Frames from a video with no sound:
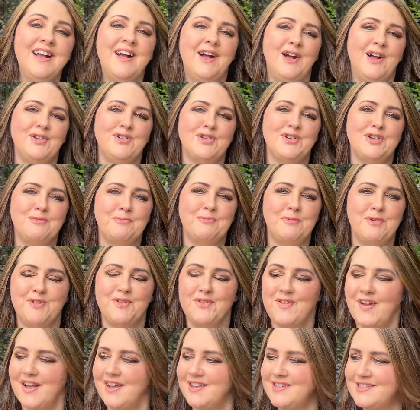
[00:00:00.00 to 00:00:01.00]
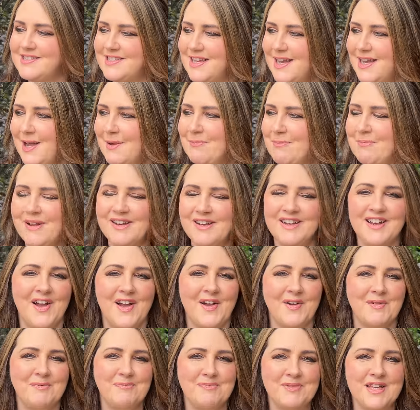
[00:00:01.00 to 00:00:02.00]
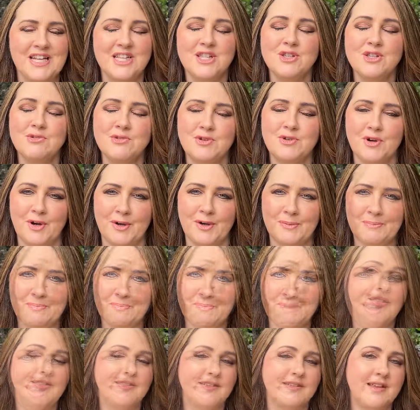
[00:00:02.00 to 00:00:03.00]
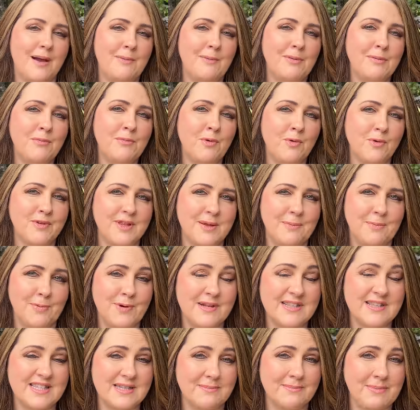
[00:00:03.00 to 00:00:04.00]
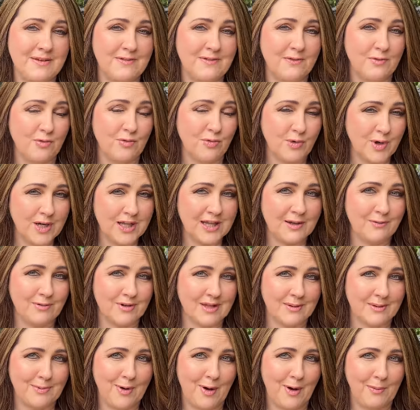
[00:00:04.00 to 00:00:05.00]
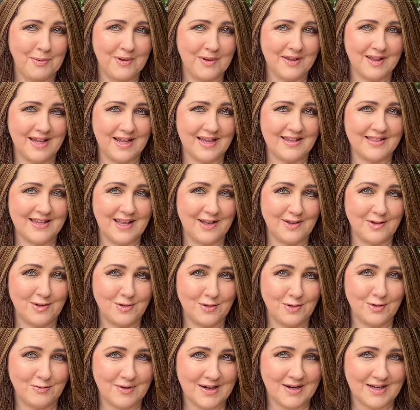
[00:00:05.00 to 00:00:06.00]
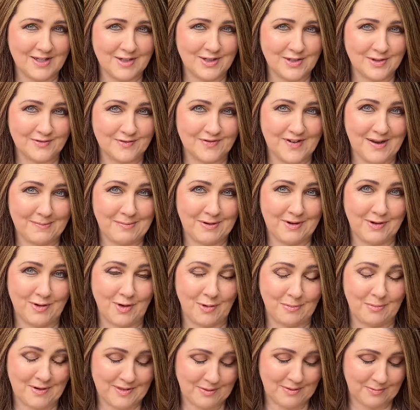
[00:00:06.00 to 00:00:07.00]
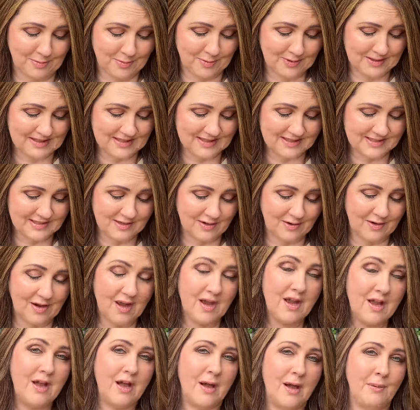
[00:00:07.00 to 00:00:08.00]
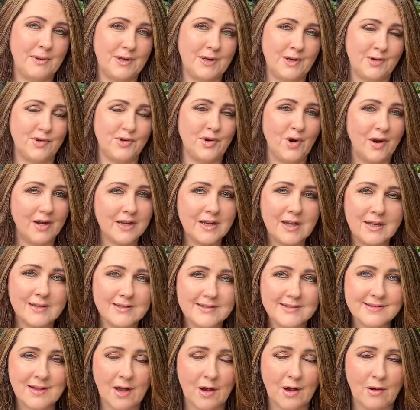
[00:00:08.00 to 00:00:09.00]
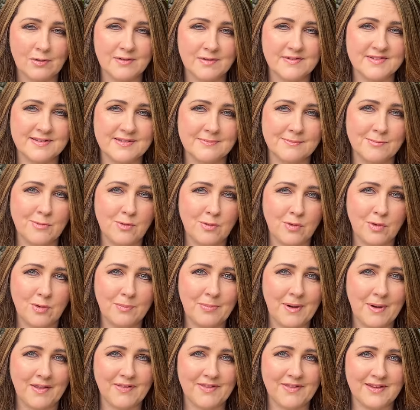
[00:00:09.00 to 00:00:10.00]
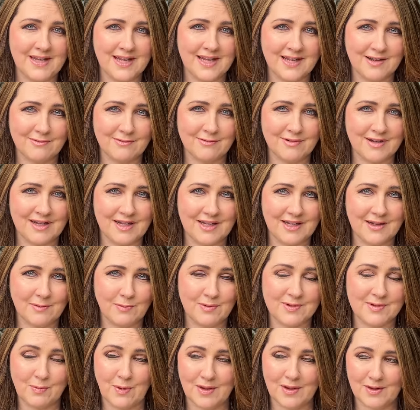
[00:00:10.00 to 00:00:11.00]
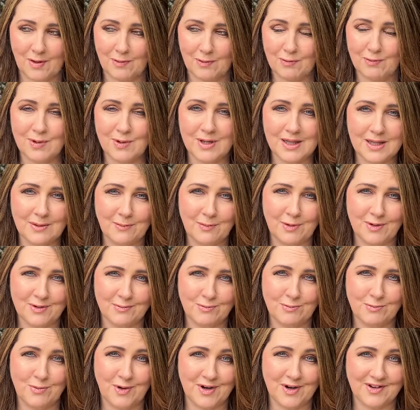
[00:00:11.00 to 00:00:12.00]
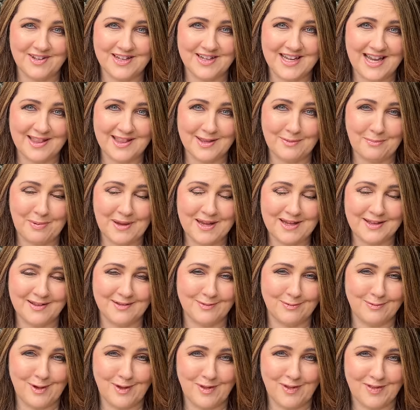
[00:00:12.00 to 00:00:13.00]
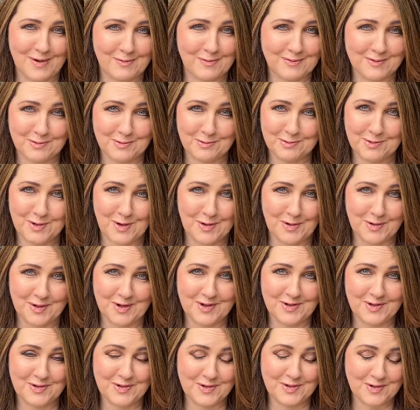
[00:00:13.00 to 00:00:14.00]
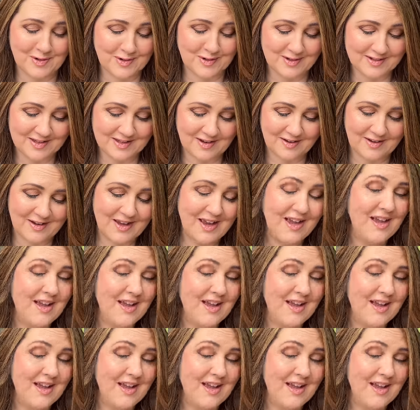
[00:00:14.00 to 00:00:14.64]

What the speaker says: I should have moved faster, but no, it's all gone. There's a couple more of their prints that have been really, really popular in that new range of Fabric Godmother prints. So I'm going to try and get hold of some more, but the Henry was one I really wanted to get in the pink as well, and that was all gone too. So